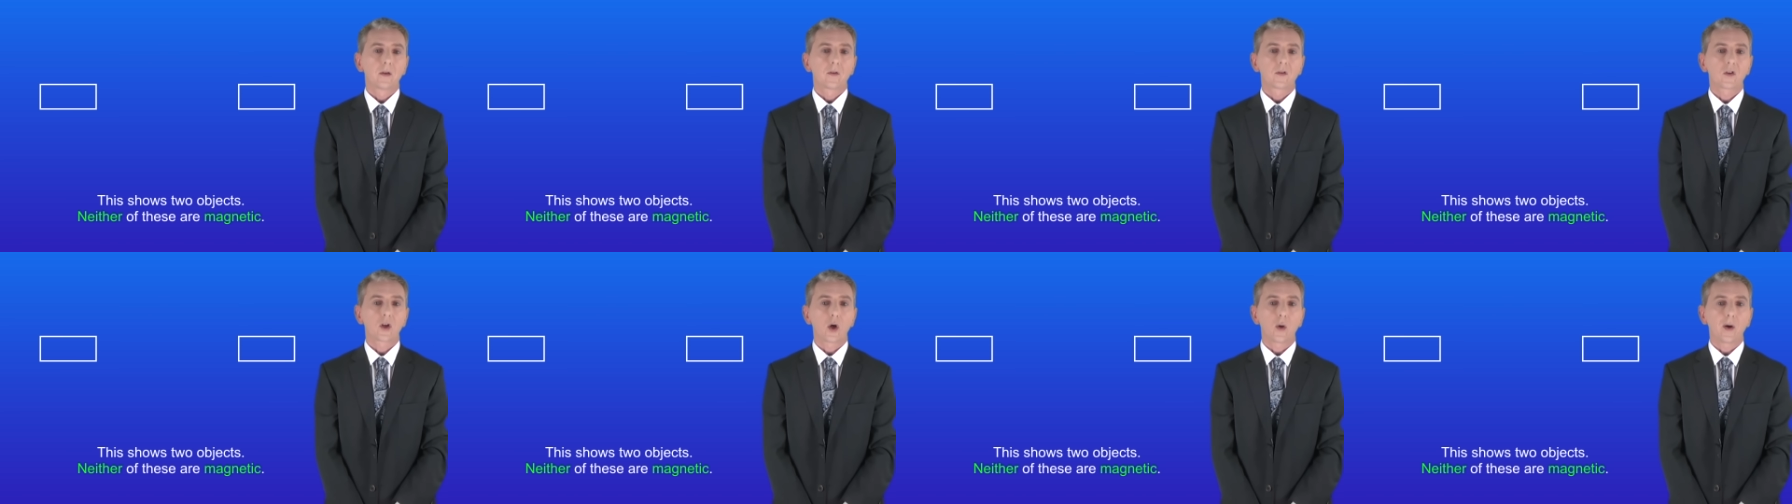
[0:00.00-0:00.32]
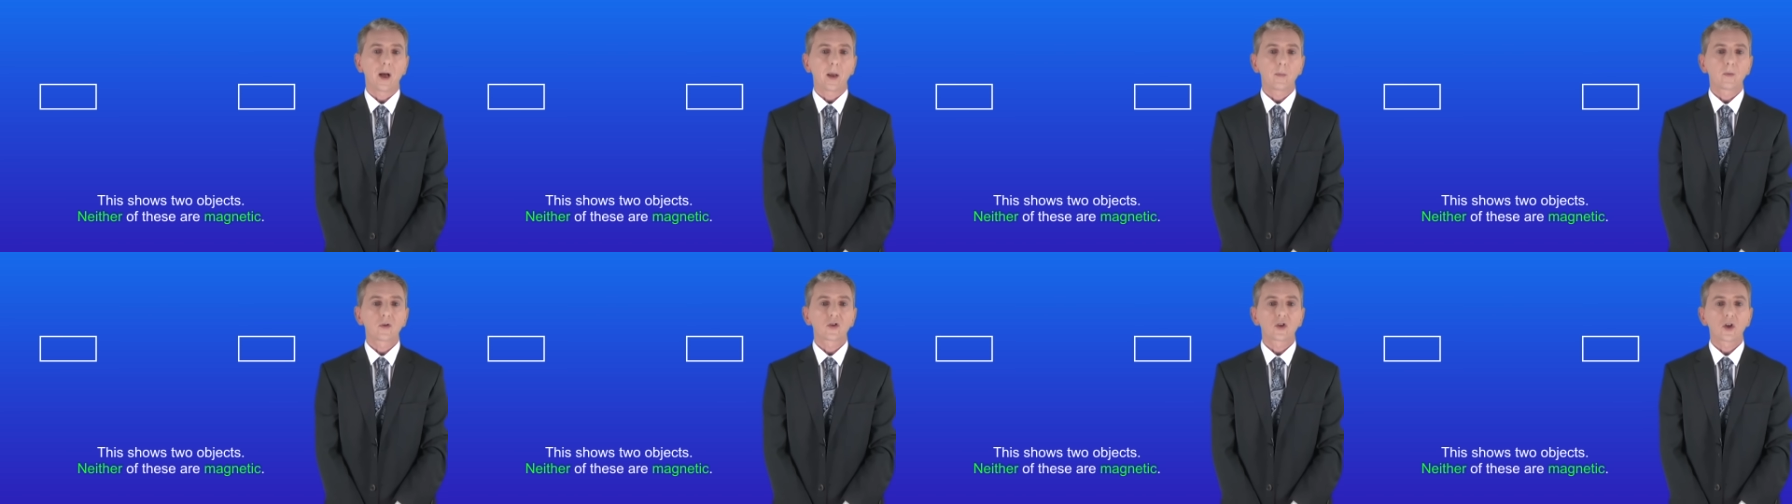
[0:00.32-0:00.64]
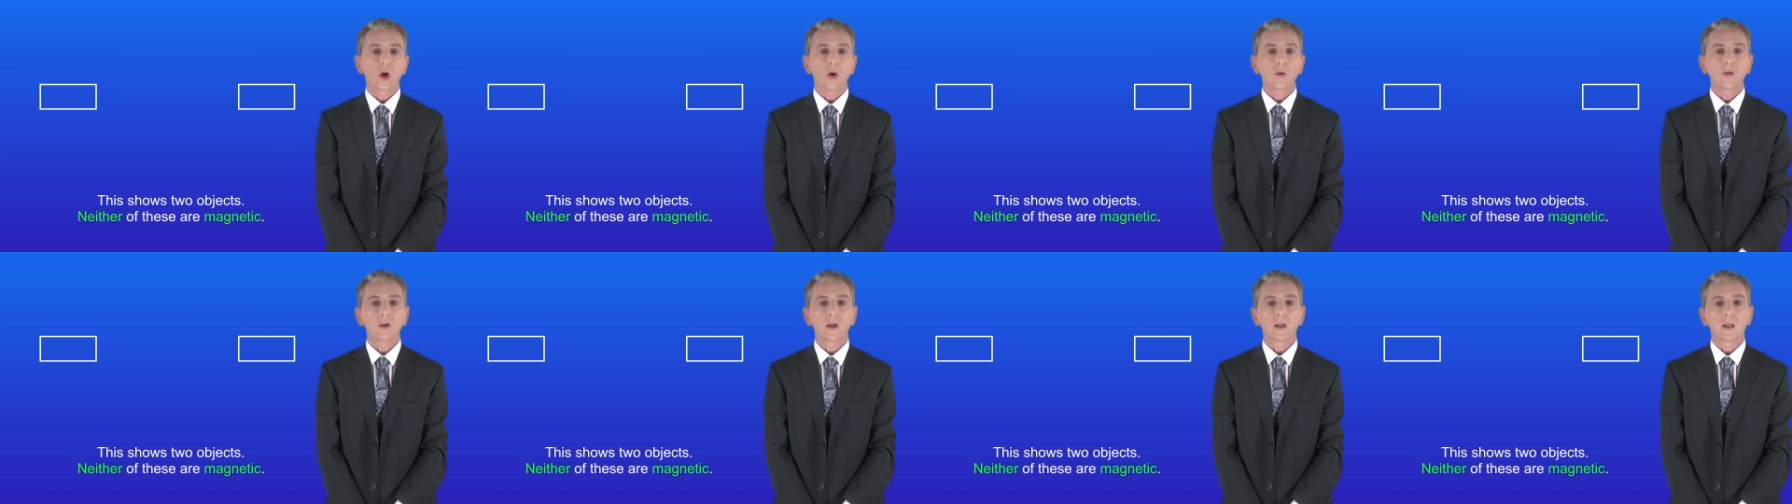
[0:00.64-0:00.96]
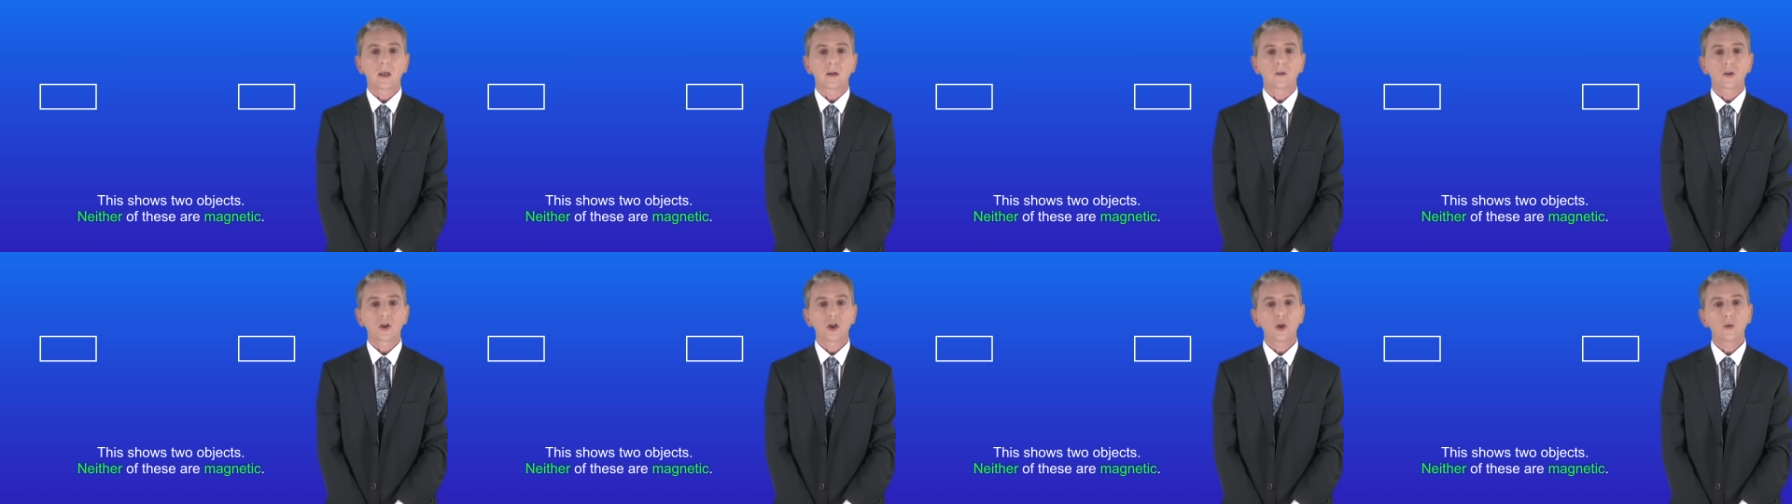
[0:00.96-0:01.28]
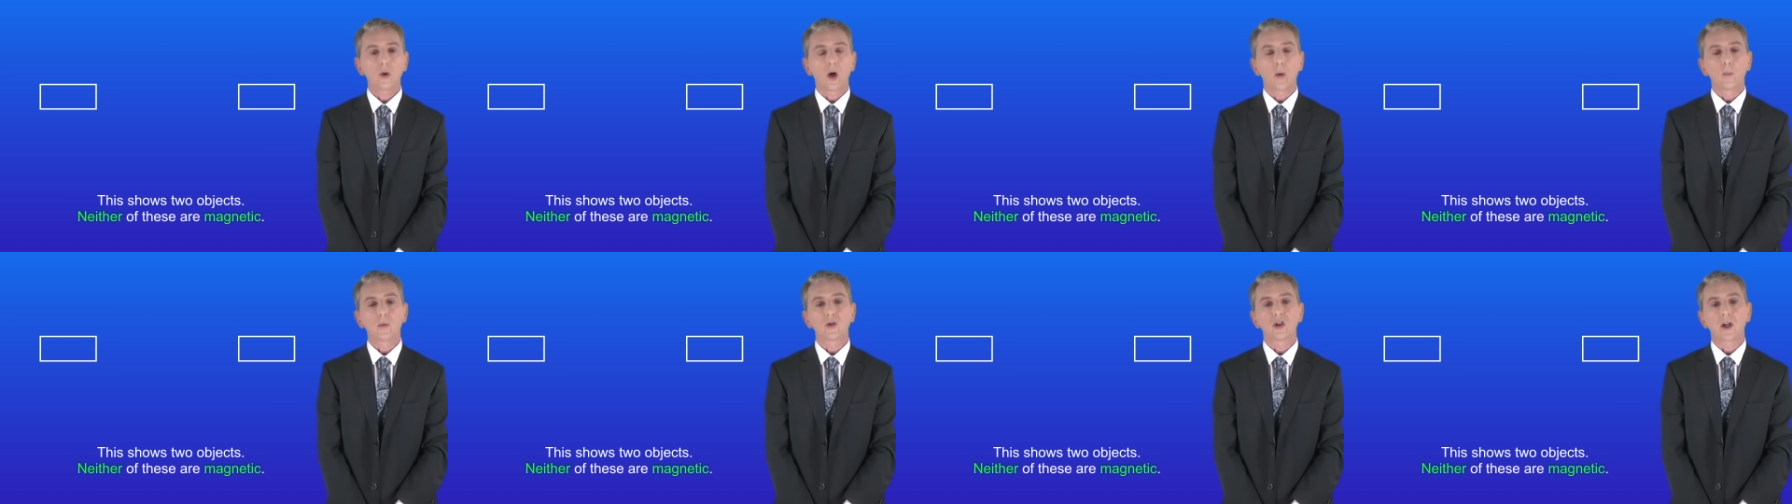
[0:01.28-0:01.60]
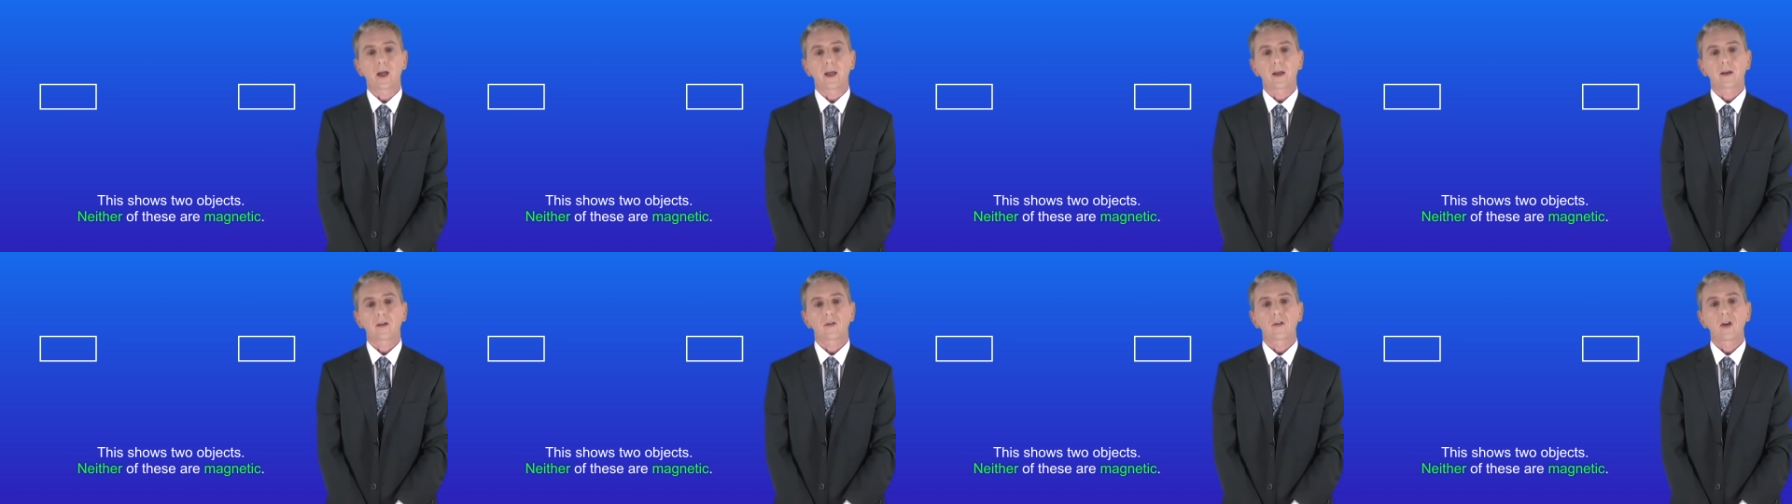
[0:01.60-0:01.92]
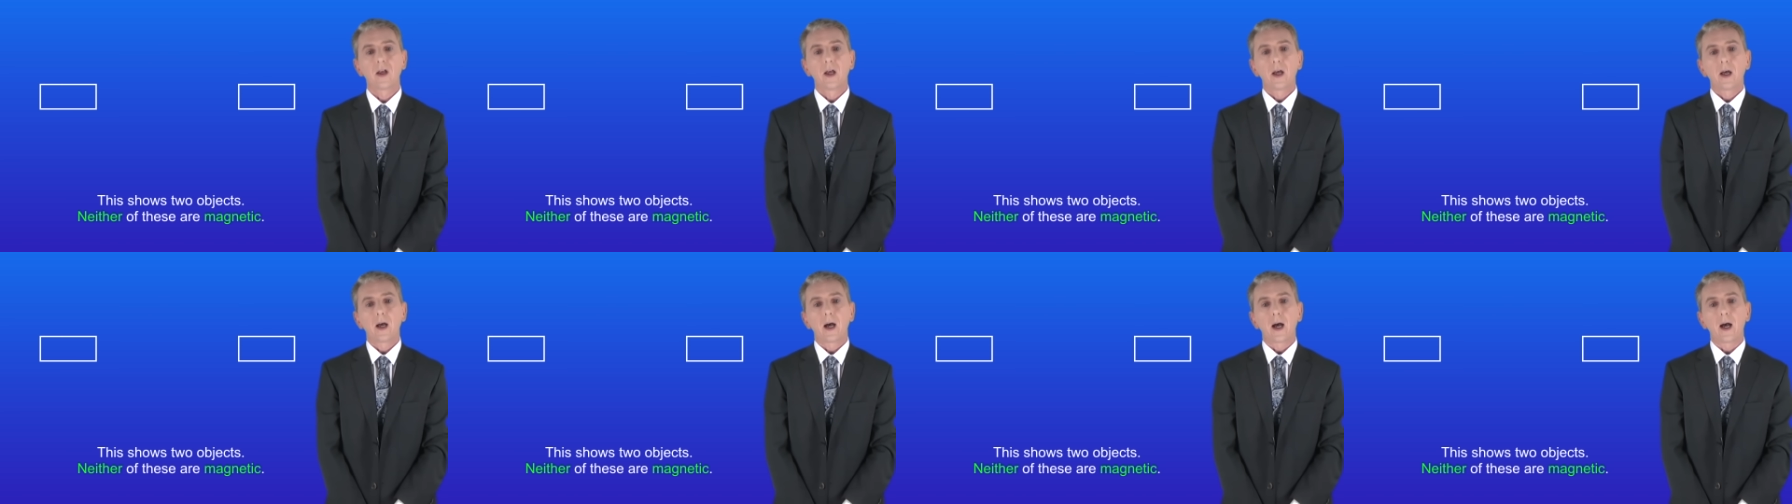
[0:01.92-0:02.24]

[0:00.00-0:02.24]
So I'm showing you here two objects,